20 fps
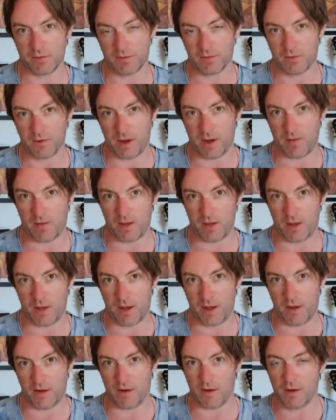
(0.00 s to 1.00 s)
whatever
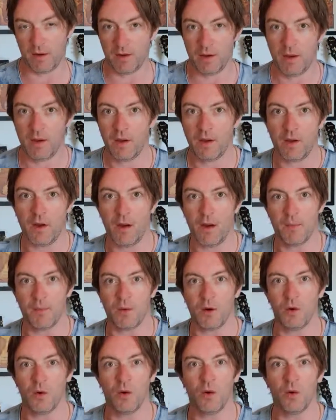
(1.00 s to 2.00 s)
they are,
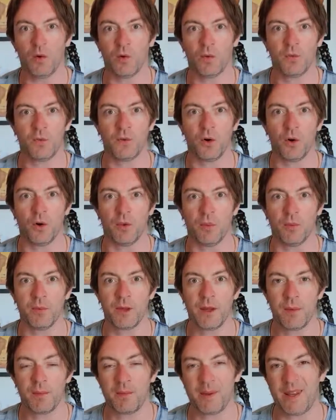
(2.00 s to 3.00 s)
all
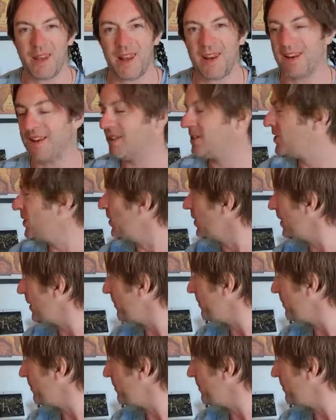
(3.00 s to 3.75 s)
formed. But then it took